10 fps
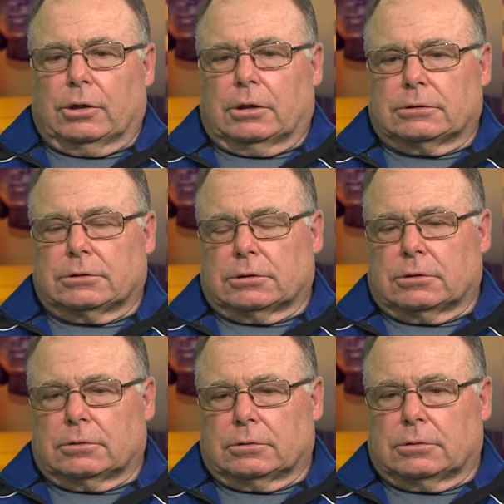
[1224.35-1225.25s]

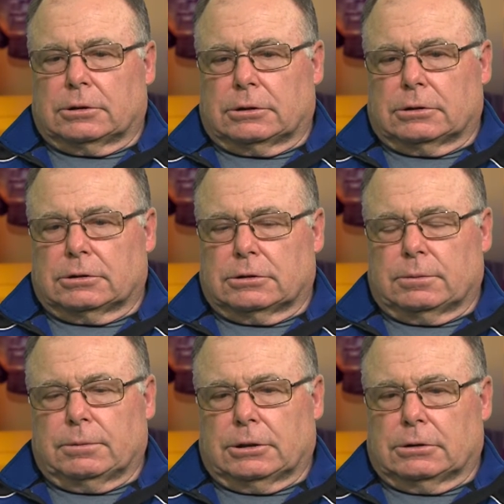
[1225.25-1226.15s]
also
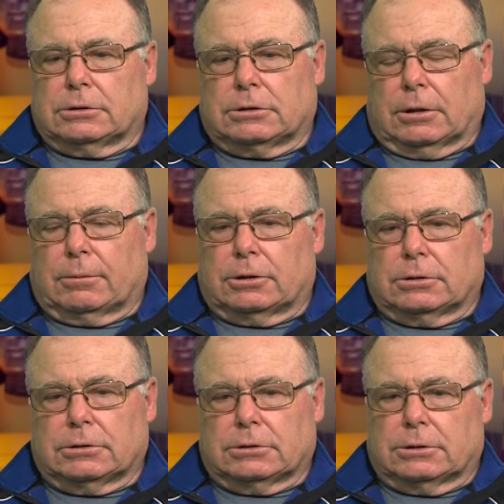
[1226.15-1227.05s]
spent
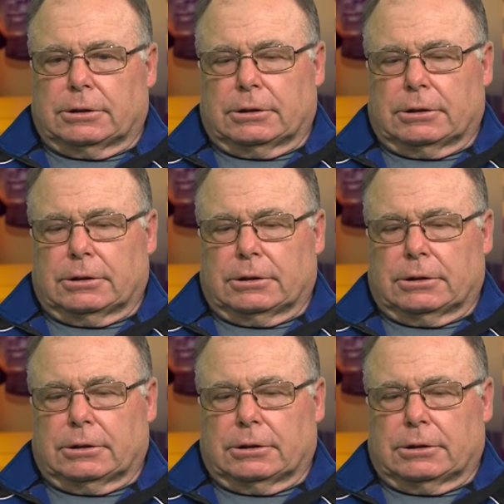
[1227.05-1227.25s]
summers